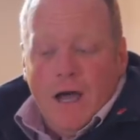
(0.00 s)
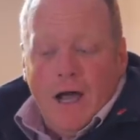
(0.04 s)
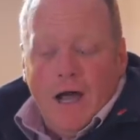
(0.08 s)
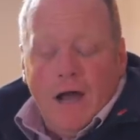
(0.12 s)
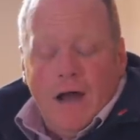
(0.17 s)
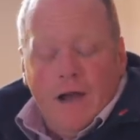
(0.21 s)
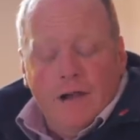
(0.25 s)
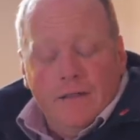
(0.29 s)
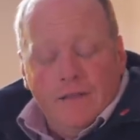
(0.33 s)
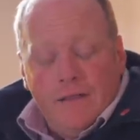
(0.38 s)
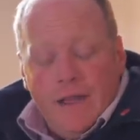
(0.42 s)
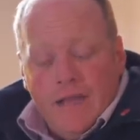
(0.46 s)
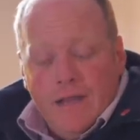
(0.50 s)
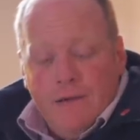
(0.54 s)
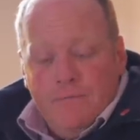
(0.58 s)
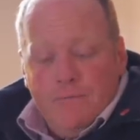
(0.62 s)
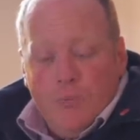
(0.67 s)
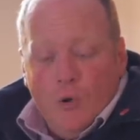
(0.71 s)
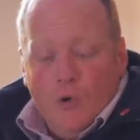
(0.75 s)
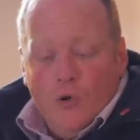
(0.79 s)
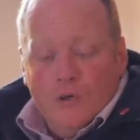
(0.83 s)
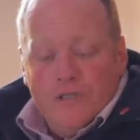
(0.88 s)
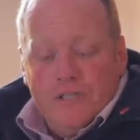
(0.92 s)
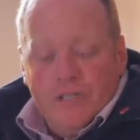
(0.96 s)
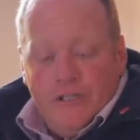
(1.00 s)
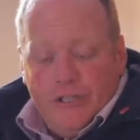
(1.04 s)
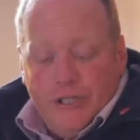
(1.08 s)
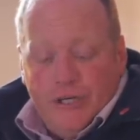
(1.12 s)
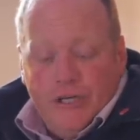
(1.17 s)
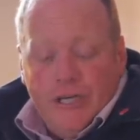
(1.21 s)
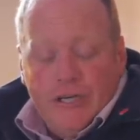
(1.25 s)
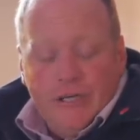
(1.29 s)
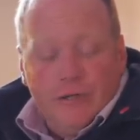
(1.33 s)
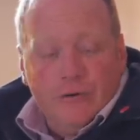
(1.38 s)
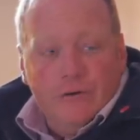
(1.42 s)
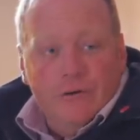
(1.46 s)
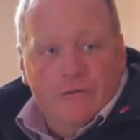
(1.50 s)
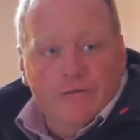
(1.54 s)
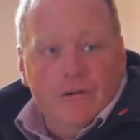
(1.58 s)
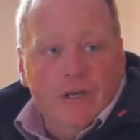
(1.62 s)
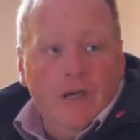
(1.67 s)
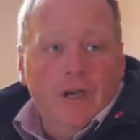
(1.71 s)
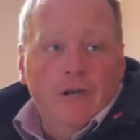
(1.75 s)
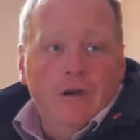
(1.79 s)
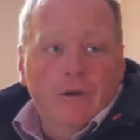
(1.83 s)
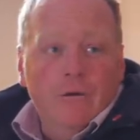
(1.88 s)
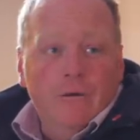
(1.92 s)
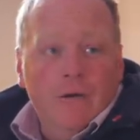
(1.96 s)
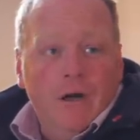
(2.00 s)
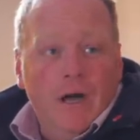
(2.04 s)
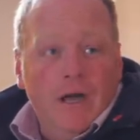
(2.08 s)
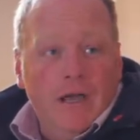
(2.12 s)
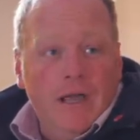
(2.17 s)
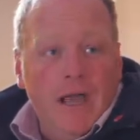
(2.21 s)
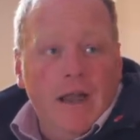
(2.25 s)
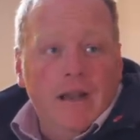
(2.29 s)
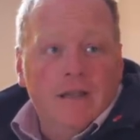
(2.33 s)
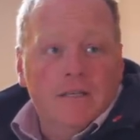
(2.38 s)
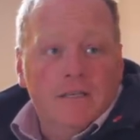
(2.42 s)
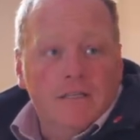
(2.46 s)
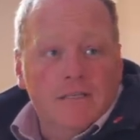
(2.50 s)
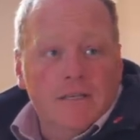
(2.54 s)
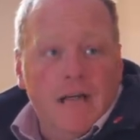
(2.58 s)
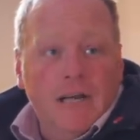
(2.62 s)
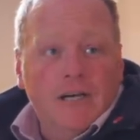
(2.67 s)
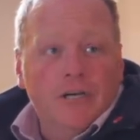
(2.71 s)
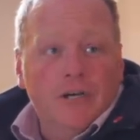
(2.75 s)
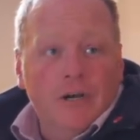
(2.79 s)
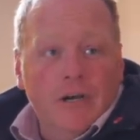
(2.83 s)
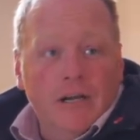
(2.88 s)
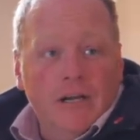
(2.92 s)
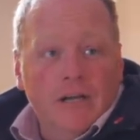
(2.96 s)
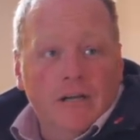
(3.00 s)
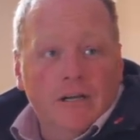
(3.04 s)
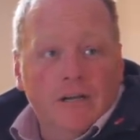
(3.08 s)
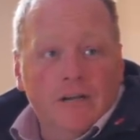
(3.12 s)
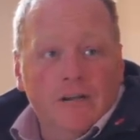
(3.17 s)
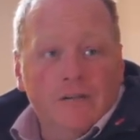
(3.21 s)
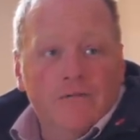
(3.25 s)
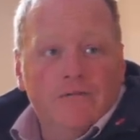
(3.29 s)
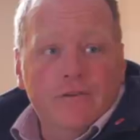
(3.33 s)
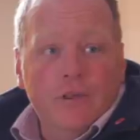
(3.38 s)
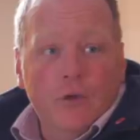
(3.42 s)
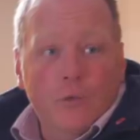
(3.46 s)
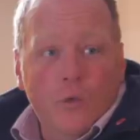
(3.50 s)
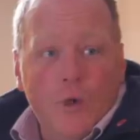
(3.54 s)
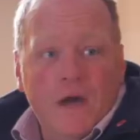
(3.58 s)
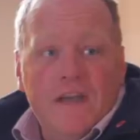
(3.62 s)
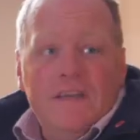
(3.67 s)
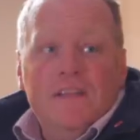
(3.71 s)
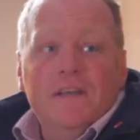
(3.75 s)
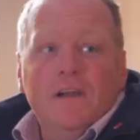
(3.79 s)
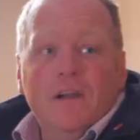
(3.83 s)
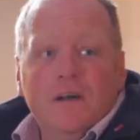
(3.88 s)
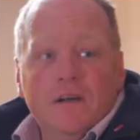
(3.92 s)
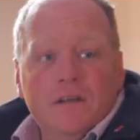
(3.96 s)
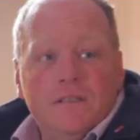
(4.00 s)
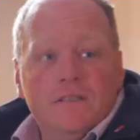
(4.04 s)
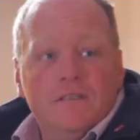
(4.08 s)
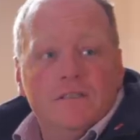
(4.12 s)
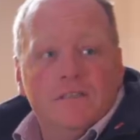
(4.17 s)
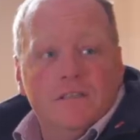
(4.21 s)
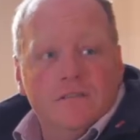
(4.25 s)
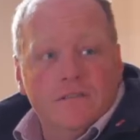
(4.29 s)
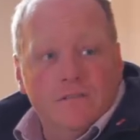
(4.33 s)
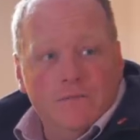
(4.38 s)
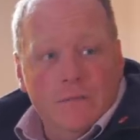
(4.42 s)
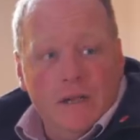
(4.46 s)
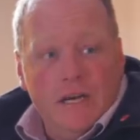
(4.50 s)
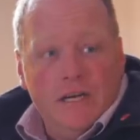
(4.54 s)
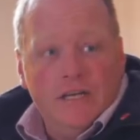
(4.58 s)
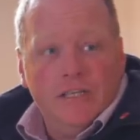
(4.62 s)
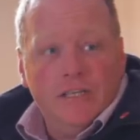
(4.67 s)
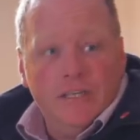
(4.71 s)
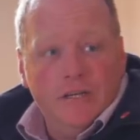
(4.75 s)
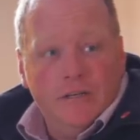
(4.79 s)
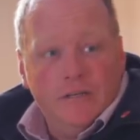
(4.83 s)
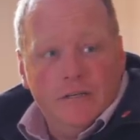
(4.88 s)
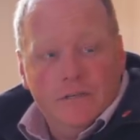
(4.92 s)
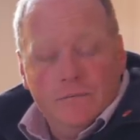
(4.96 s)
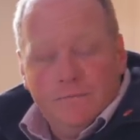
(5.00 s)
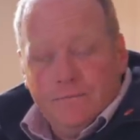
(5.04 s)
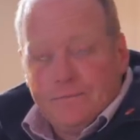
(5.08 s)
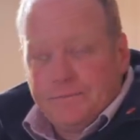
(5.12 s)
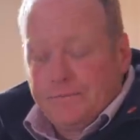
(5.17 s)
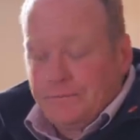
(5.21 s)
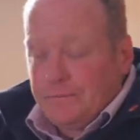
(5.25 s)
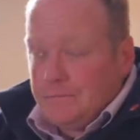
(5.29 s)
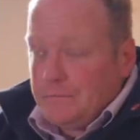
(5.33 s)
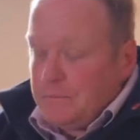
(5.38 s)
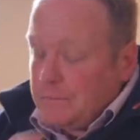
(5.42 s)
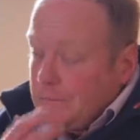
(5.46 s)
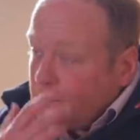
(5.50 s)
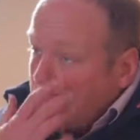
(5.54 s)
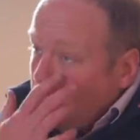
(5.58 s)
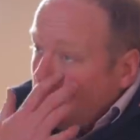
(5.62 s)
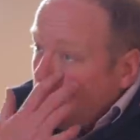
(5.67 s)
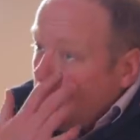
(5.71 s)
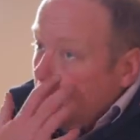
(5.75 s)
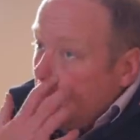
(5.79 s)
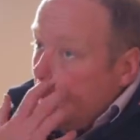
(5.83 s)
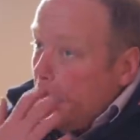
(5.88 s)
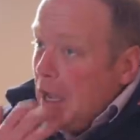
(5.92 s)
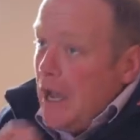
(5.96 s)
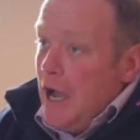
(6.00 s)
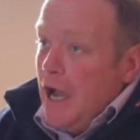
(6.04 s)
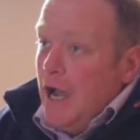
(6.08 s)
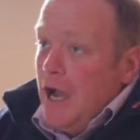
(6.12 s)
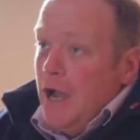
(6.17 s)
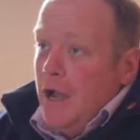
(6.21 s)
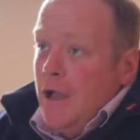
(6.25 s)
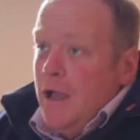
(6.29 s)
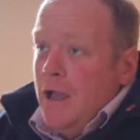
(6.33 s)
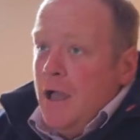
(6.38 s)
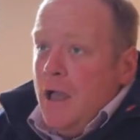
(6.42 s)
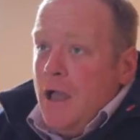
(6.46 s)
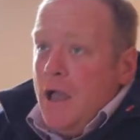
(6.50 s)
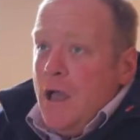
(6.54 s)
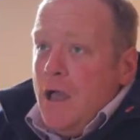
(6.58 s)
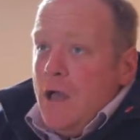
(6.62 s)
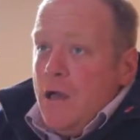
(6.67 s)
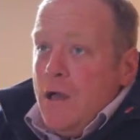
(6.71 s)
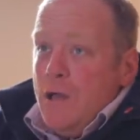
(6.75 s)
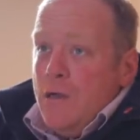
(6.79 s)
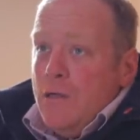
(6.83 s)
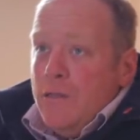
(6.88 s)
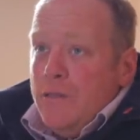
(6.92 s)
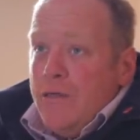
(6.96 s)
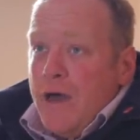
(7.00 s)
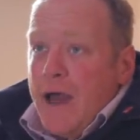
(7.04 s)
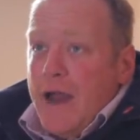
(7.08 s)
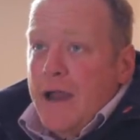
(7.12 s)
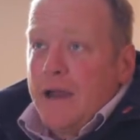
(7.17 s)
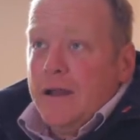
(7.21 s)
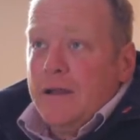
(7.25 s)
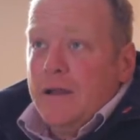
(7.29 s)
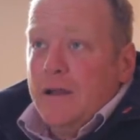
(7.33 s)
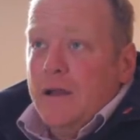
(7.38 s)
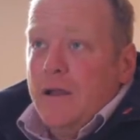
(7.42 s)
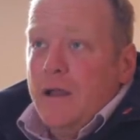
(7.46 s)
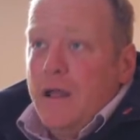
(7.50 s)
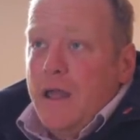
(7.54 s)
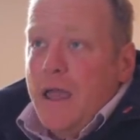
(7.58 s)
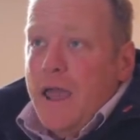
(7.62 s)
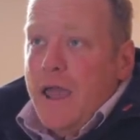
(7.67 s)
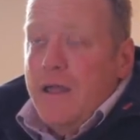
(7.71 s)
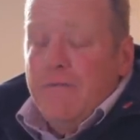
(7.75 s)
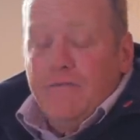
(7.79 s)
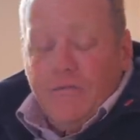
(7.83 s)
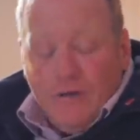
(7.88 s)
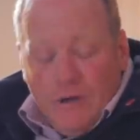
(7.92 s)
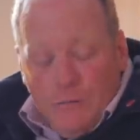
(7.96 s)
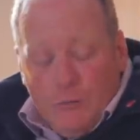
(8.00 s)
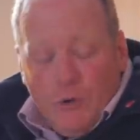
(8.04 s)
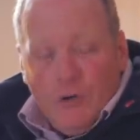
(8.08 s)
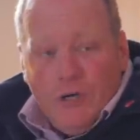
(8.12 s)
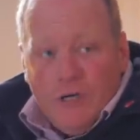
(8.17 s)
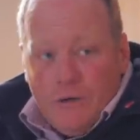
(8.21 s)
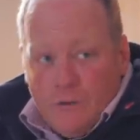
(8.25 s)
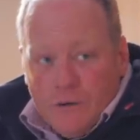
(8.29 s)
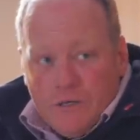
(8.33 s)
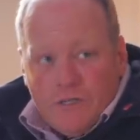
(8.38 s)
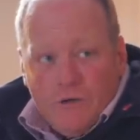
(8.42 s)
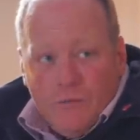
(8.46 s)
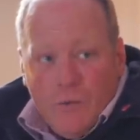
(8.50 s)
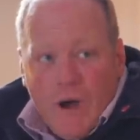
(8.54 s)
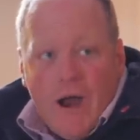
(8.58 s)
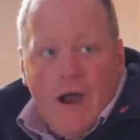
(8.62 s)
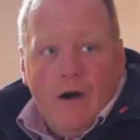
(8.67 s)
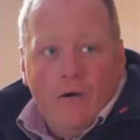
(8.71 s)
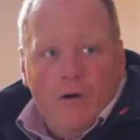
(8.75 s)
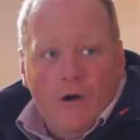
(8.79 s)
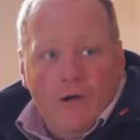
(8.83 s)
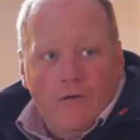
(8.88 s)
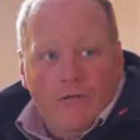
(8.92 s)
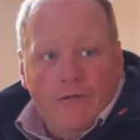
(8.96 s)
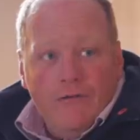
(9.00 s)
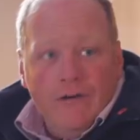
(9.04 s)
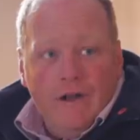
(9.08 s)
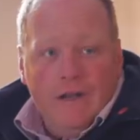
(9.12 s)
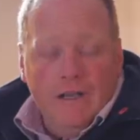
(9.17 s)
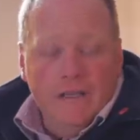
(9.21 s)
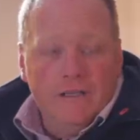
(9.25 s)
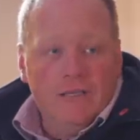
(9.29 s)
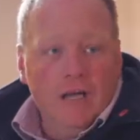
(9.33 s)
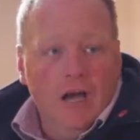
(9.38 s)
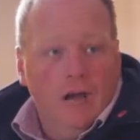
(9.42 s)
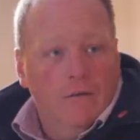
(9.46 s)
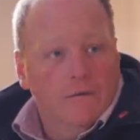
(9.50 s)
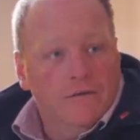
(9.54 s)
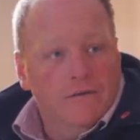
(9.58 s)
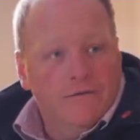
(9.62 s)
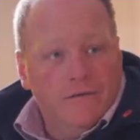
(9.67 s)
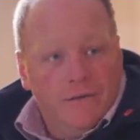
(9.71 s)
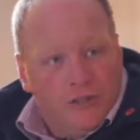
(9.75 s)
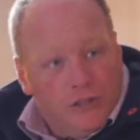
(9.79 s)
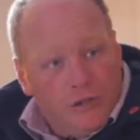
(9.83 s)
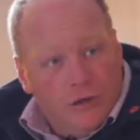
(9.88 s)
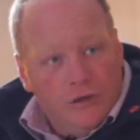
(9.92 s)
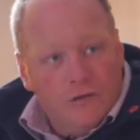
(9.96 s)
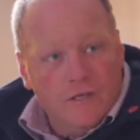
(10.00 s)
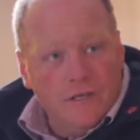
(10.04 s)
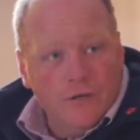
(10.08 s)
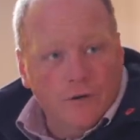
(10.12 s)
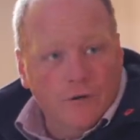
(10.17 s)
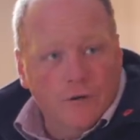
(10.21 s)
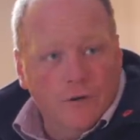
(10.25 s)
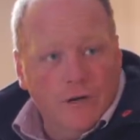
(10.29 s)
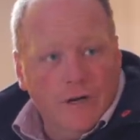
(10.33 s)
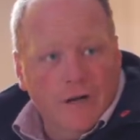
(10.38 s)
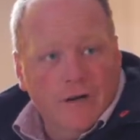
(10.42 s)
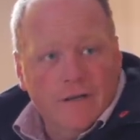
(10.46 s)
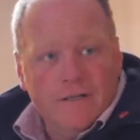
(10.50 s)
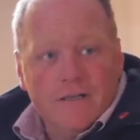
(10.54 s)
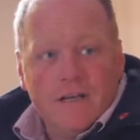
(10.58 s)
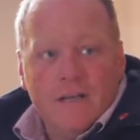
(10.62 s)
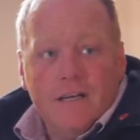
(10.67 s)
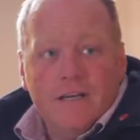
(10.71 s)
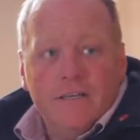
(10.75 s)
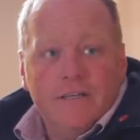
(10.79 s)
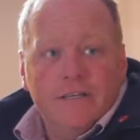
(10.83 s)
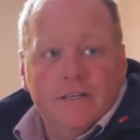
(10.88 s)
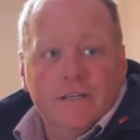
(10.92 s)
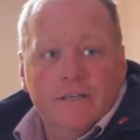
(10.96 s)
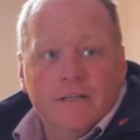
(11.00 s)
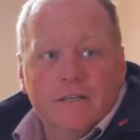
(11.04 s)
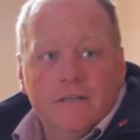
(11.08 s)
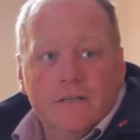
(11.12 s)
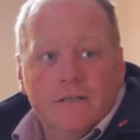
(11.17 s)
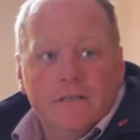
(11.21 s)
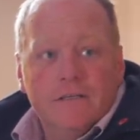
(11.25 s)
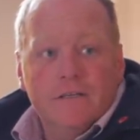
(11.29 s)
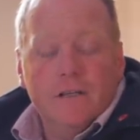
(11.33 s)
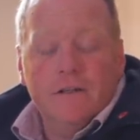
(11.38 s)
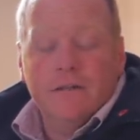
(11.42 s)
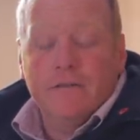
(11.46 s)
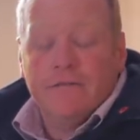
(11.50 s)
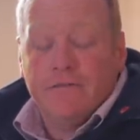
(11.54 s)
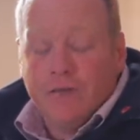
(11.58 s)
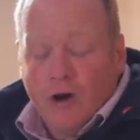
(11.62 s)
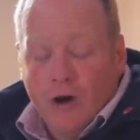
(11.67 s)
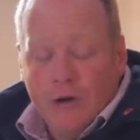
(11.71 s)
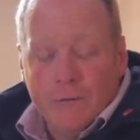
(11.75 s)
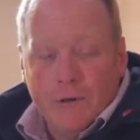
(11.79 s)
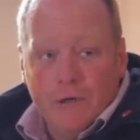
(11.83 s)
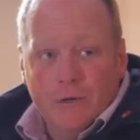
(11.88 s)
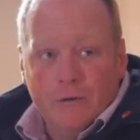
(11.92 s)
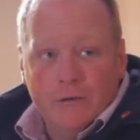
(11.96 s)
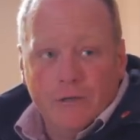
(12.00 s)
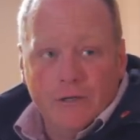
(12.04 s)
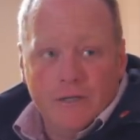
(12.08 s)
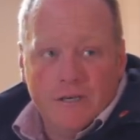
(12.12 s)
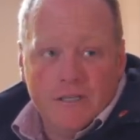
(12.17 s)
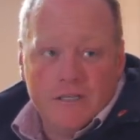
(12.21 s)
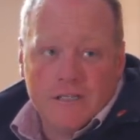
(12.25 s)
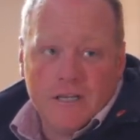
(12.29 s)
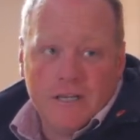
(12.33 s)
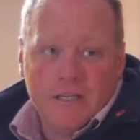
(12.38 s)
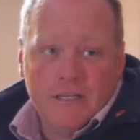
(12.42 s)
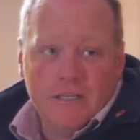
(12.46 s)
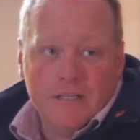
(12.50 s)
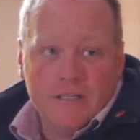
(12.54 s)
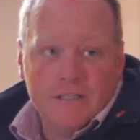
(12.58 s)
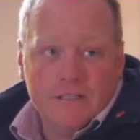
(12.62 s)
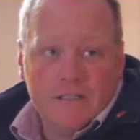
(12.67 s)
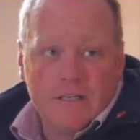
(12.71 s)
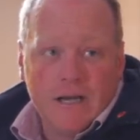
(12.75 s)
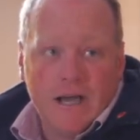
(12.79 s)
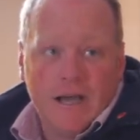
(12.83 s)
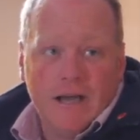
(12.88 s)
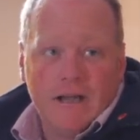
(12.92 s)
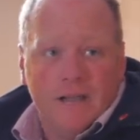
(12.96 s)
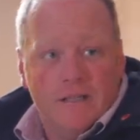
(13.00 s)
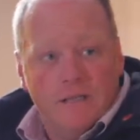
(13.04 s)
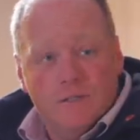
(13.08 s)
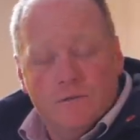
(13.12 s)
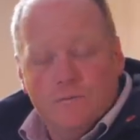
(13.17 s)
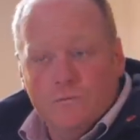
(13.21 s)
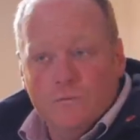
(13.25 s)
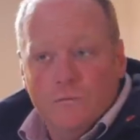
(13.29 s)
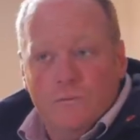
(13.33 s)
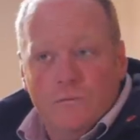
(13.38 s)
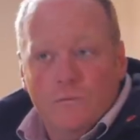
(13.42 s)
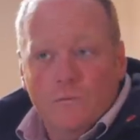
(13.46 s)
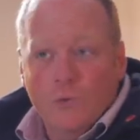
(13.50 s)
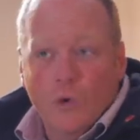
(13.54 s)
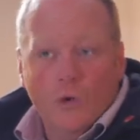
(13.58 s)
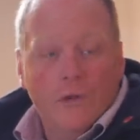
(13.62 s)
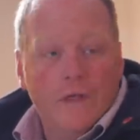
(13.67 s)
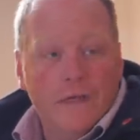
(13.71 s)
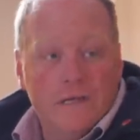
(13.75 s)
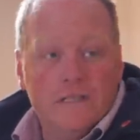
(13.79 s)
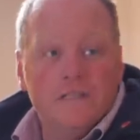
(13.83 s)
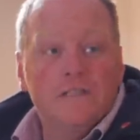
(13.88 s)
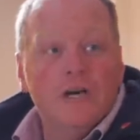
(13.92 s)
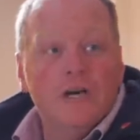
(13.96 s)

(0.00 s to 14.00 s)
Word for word: And they brought a judicial review against Natural England for the way the licenses have been issued. Uh, that everybody was aware of in terms of the shooting organisations, the farming organisations, and what they